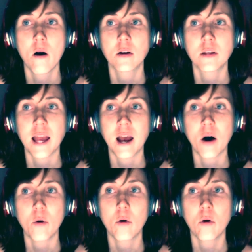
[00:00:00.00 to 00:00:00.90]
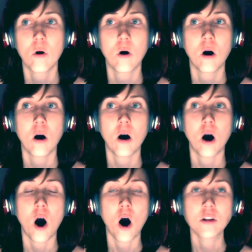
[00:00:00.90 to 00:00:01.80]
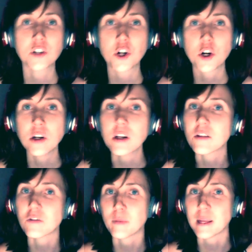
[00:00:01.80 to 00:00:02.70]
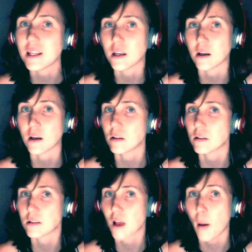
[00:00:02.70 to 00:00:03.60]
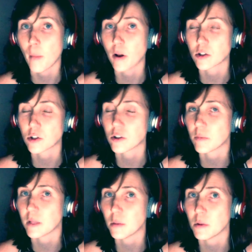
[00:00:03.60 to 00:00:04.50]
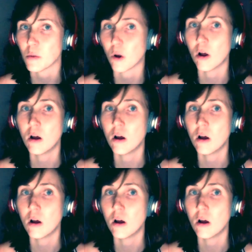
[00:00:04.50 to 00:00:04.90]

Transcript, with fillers: Now, alternative media, some alternative media people,